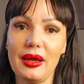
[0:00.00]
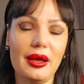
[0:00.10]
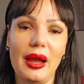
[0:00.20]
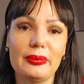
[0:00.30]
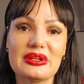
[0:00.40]

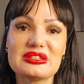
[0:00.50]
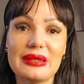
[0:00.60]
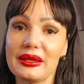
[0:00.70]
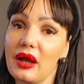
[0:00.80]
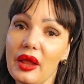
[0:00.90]
I'm not
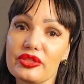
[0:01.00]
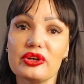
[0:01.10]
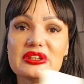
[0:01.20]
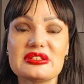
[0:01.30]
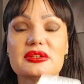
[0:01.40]
staying under
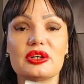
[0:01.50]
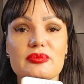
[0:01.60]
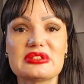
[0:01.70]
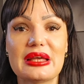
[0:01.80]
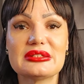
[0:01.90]
these
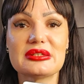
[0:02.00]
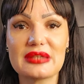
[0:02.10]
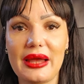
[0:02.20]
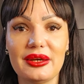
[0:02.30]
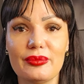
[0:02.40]
circumstances
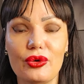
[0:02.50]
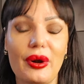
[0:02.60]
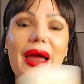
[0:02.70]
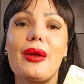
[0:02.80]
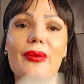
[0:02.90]
anymore.
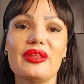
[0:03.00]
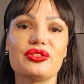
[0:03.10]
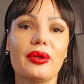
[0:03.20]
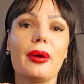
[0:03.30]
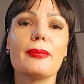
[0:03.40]
I want
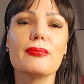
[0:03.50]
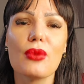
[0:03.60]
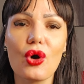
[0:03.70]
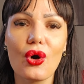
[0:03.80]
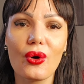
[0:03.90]

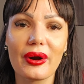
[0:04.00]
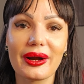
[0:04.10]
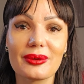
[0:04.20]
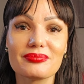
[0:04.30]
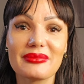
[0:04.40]

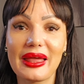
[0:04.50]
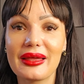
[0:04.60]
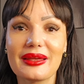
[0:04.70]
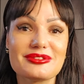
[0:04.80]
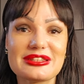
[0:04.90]
more.
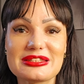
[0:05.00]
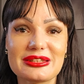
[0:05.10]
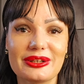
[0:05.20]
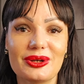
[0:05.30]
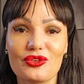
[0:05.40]

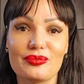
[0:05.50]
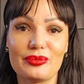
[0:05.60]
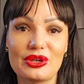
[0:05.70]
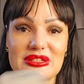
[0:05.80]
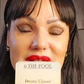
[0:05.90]
Sister of
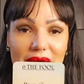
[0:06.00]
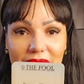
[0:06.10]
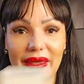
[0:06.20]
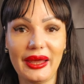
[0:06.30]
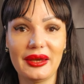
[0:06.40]
Mercy
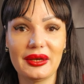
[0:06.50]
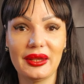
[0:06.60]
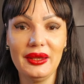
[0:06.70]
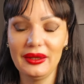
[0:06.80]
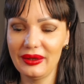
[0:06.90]
again.
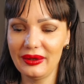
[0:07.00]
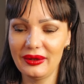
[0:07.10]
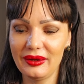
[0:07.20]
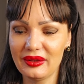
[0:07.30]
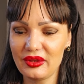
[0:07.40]

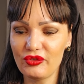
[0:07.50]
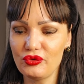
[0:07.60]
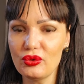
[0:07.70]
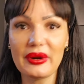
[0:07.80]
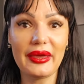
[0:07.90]
The
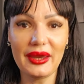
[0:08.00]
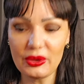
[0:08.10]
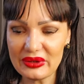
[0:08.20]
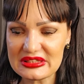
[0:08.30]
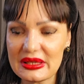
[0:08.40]
Fool,
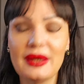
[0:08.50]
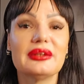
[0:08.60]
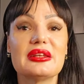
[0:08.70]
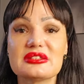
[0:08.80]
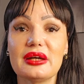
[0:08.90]
Aries,
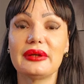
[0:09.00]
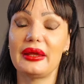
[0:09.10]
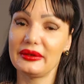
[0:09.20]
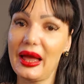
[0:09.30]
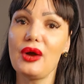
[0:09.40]
the Sun, and
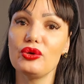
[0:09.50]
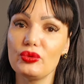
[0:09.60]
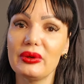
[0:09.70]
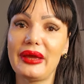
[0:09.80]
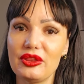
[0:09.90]
now you
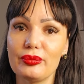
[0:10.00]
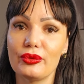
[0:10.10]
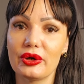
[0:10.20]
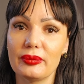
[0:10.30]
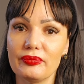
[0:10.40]
will get
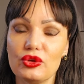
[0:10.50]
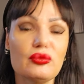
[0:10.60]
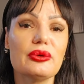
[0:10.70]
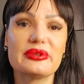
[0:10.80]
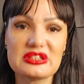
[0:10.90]
more. You
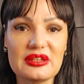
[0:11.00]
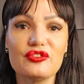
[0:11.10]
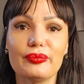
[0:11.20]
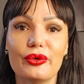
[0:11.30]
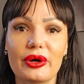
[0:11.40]
will receive
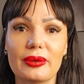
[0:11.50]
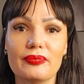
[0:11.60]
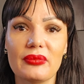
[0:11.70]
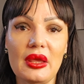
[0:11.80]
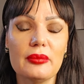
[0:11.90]
more.
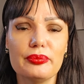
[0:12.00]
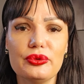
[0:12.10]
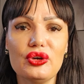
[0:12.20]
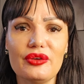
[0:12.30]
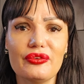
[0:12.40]

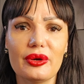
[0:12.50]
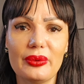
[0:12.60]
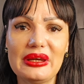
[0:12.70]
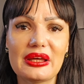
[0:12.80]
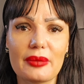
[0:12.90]
Beautiful
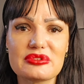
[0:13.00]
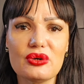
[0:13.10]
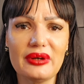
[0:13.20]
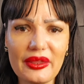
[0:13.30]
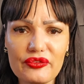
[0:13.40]
reading. I'm so
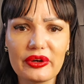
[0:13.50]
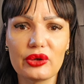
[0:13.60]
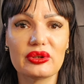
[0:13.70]
glad for you.